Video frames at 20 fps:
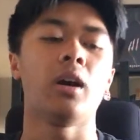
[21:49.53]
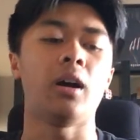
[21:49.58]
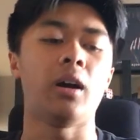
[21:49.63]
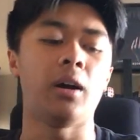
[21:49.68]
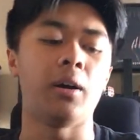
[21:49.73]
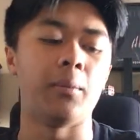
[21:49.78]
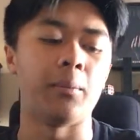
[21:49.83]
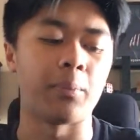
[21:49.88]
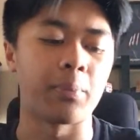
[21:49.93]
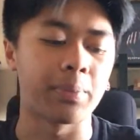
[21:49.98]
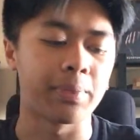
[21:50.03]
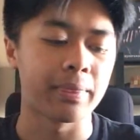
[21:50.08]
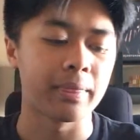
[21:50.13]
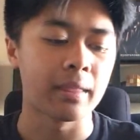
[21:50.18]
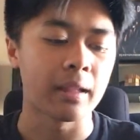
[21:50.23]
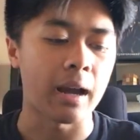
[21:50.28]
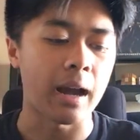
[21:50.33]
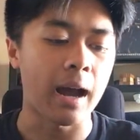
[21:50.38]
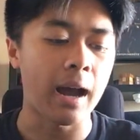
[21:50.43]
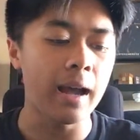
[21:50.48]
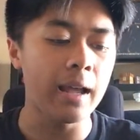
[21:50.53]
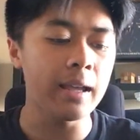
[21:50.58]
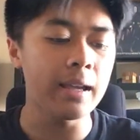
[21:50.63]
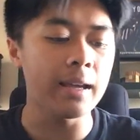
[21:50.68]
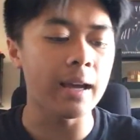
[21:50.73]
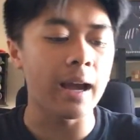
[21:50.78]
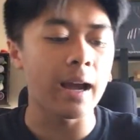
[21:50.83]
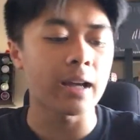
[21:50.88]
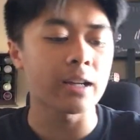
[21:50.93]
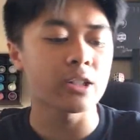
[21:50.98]

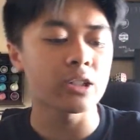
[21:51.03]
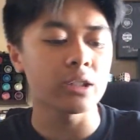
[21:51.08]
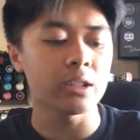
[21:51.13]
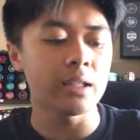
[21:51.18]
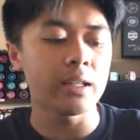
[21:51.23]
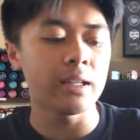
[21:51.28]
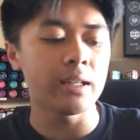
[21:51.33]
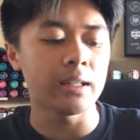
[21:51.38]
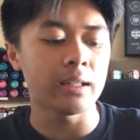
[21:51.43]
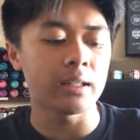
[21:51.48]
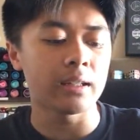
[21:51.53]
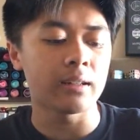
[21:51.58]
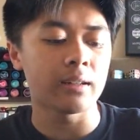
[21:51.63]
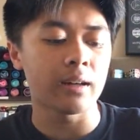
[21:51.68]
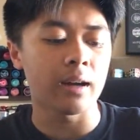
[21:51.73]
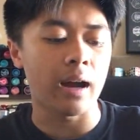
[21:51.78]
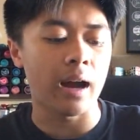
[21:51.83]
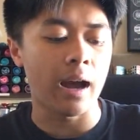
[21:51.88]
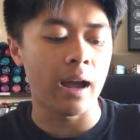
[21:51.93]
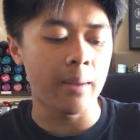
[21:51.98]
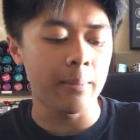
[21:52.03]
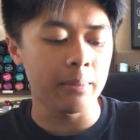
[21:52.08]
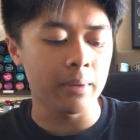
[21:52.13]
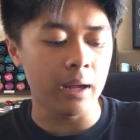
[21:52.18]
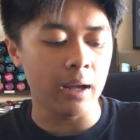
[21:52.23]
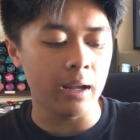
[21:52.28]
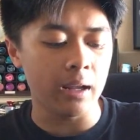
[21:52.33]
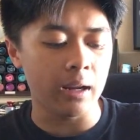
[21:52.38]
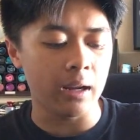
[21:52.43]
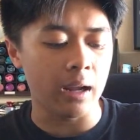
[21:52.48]
I actually, I'm
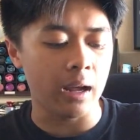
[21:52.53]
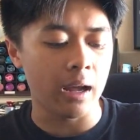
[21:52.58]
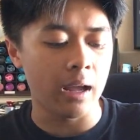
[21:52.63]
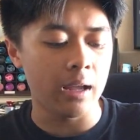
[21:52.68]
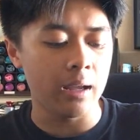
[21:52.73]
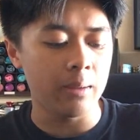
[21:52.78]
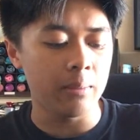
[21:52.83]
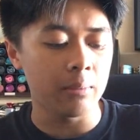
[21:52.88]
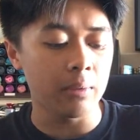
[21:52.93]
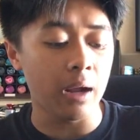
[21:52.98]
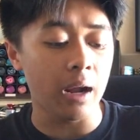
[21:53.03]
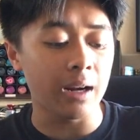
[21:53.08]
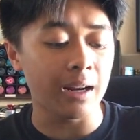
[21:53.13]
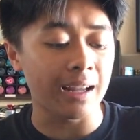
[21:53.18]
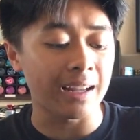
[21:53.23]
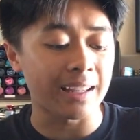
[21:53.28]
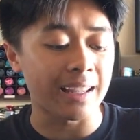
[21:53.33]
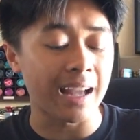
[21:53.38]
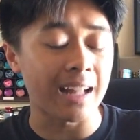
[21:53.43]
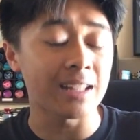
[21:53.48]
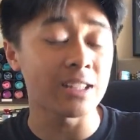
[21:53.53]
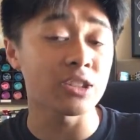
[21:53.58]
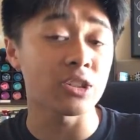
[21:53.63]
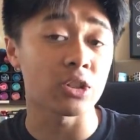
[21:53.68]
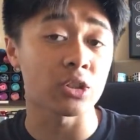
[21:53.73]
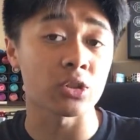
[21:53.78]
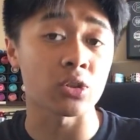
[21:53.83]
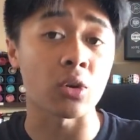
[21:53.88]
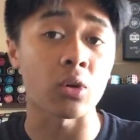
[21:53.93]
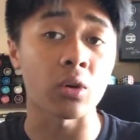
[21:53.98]
not against
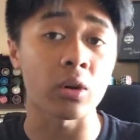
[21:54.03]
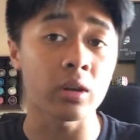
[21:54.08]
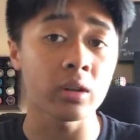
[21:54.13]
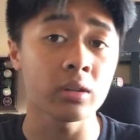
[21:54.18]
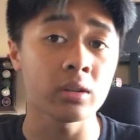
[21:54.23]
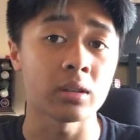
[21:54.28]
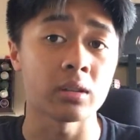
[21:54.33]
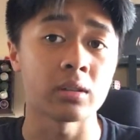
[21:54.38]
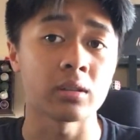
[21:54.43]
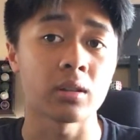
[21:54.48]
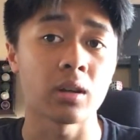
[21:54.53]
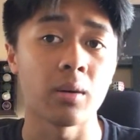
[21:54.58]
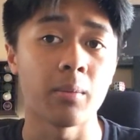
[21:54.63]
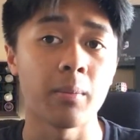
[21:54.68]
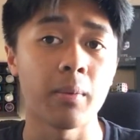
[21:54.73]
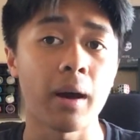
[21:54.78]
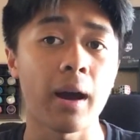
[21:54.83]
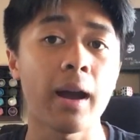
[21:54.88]
the scoring system.